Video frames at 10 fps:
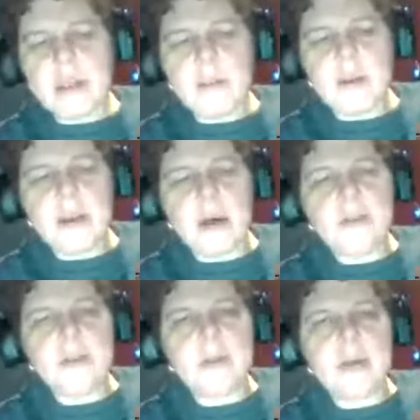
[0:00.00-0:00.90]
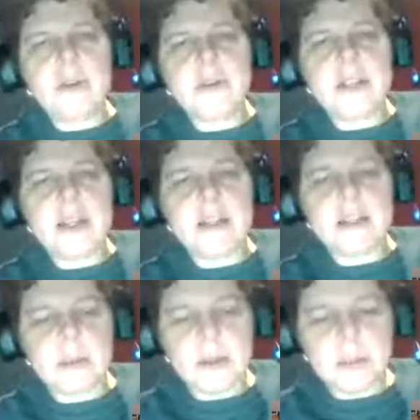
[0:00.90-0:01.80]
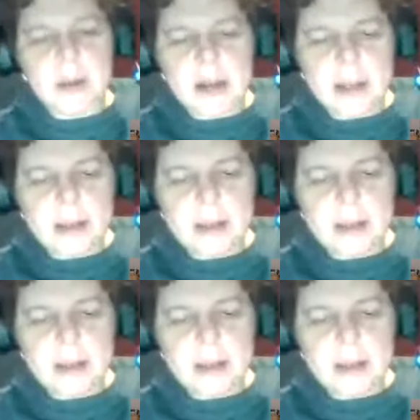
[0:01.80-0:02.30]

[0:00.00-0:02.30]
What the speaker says: want to also understand is when you're writing,